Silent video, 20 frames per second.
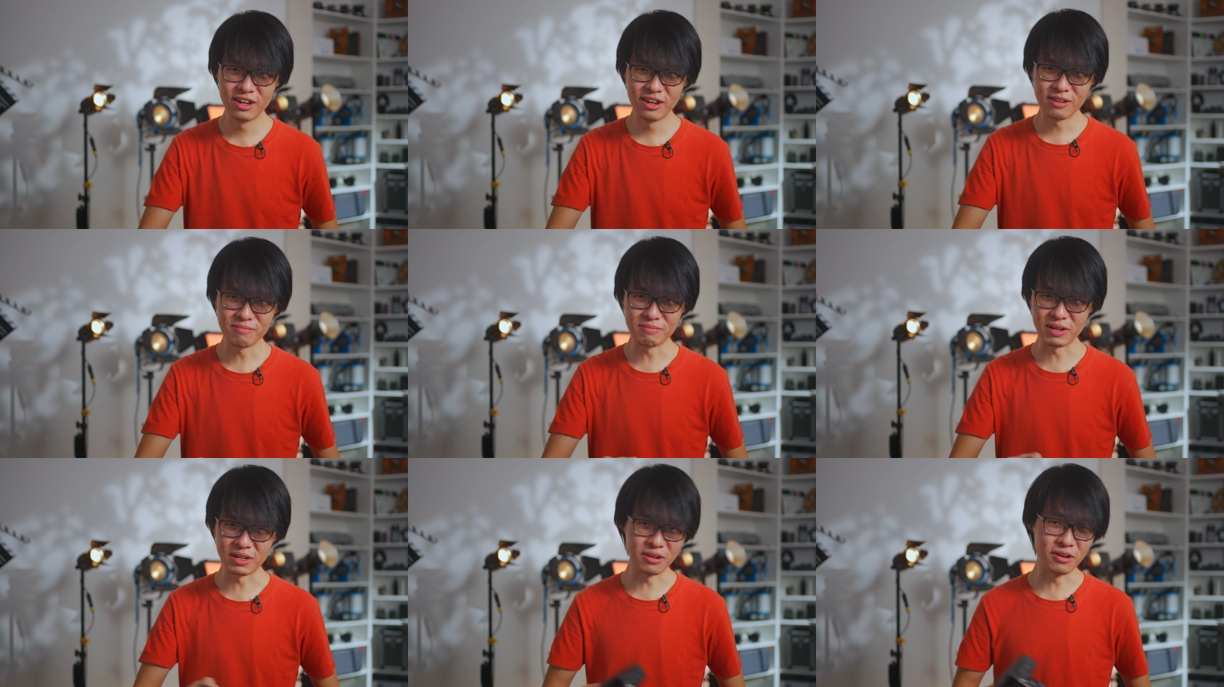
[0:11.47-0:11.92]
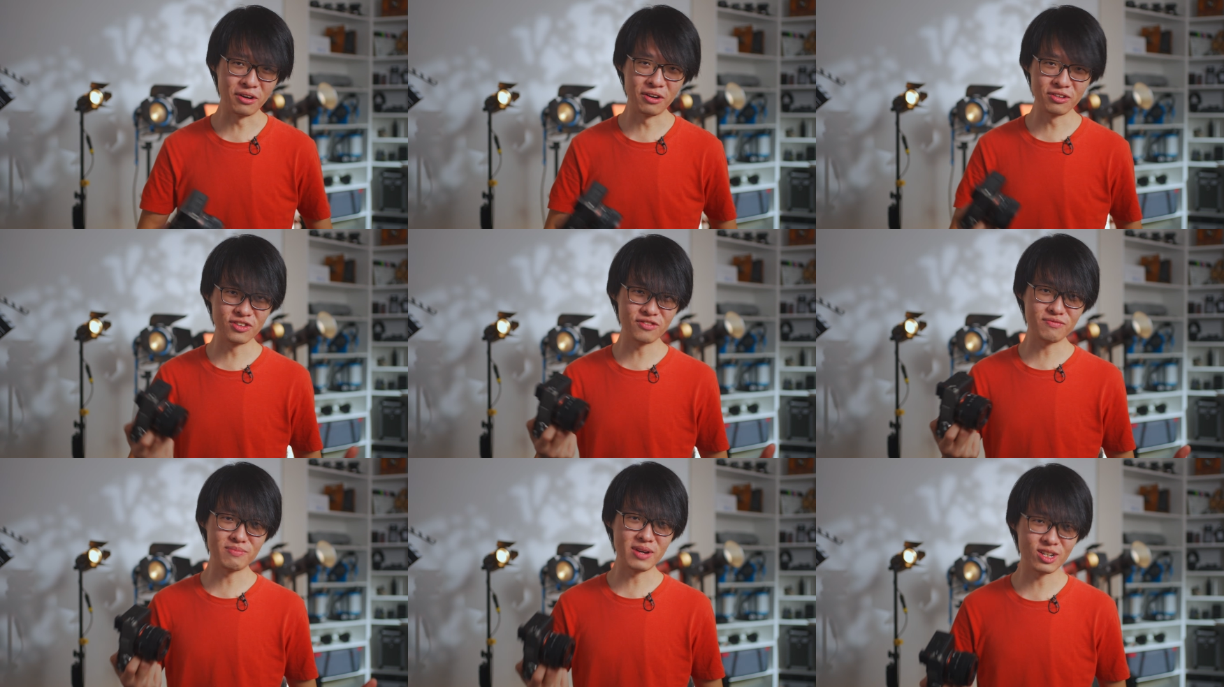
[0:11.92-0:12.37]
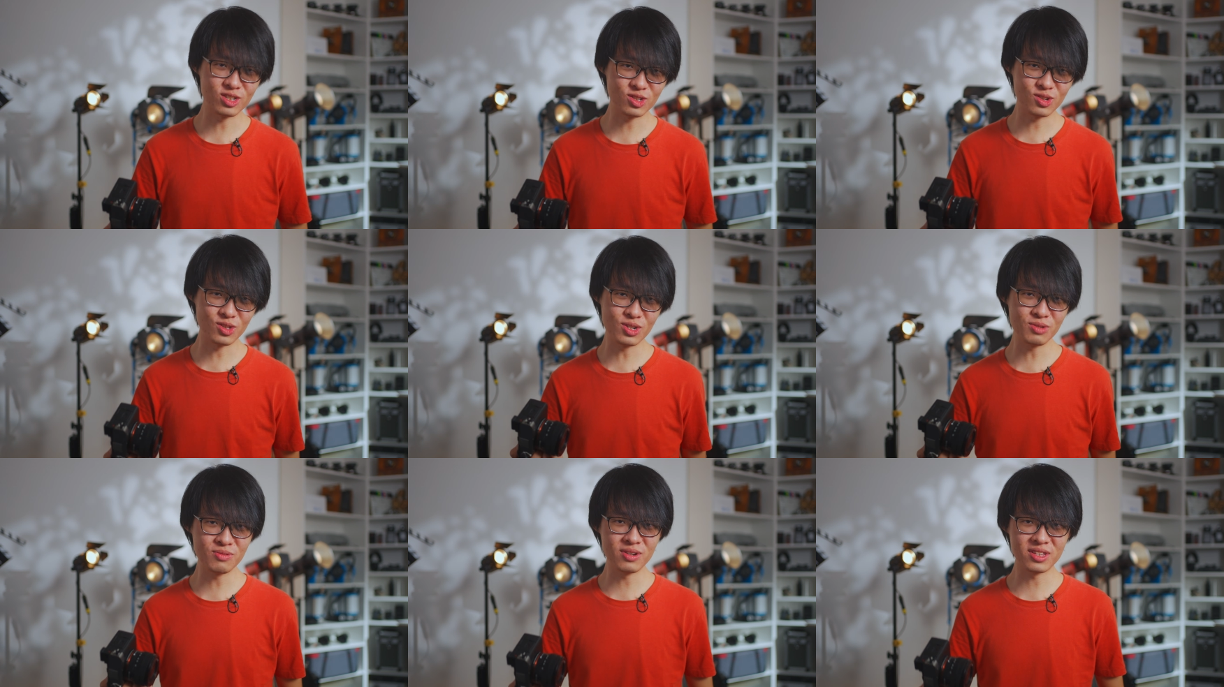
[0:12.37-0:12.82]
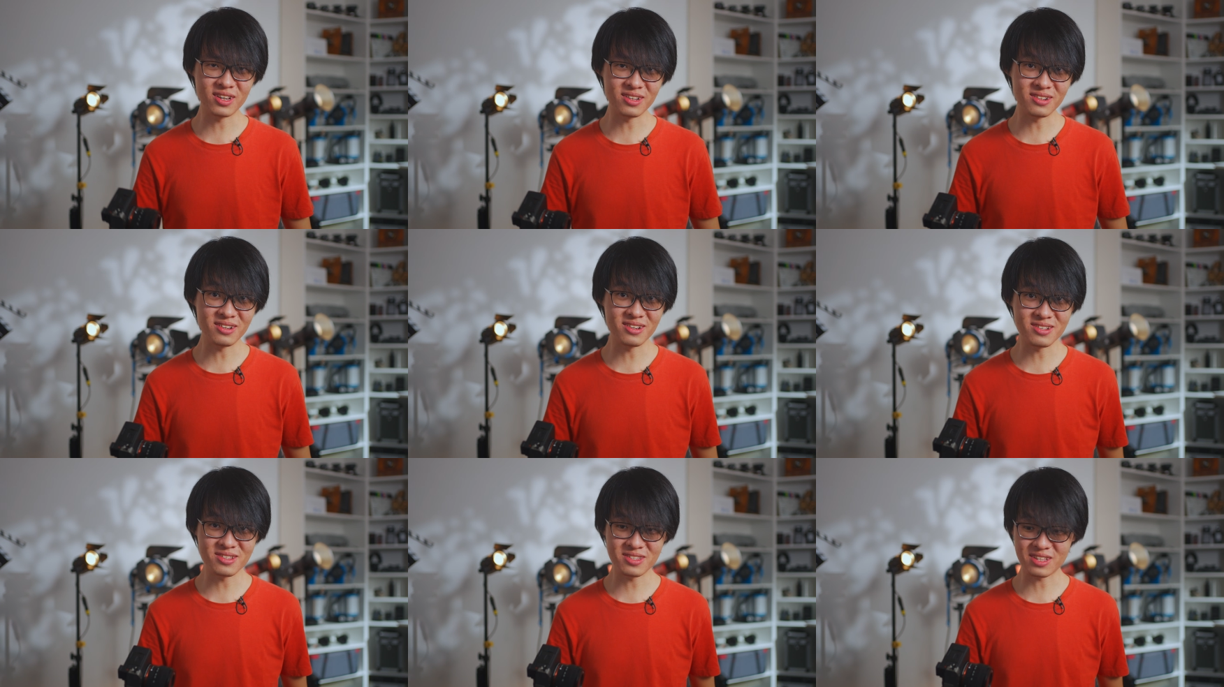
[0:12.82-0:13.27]
but all you've managed to do with
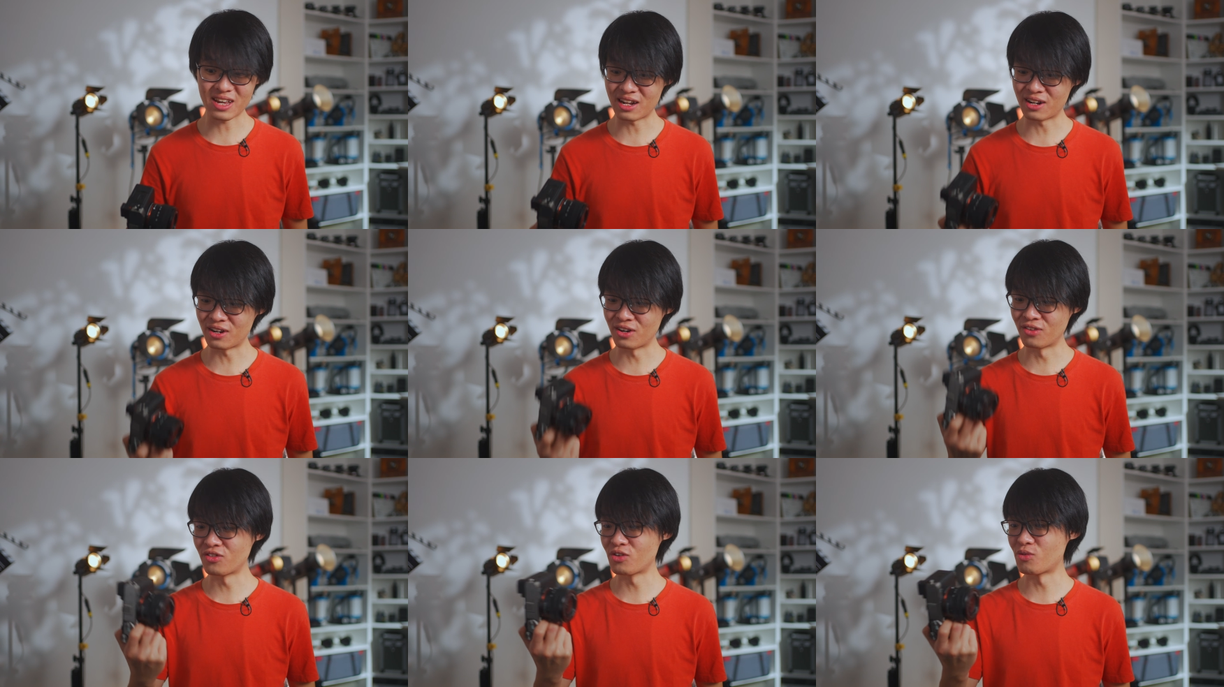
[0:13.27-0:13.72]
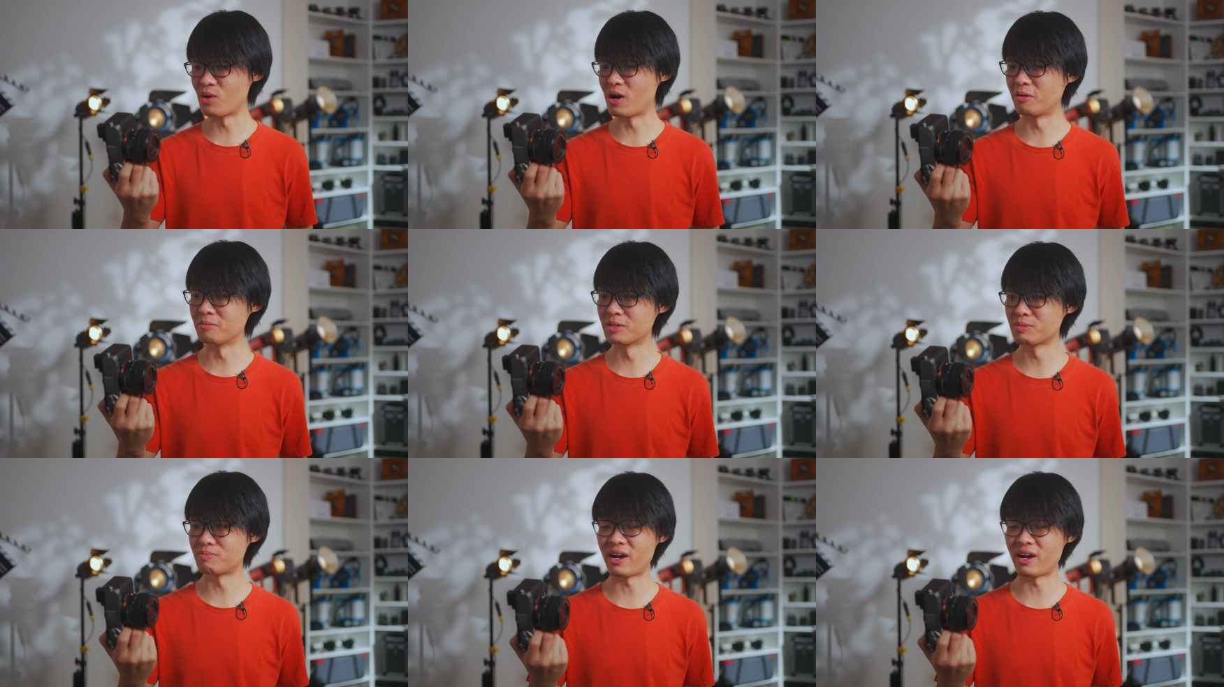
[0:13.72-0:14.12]
it is get overwhelmed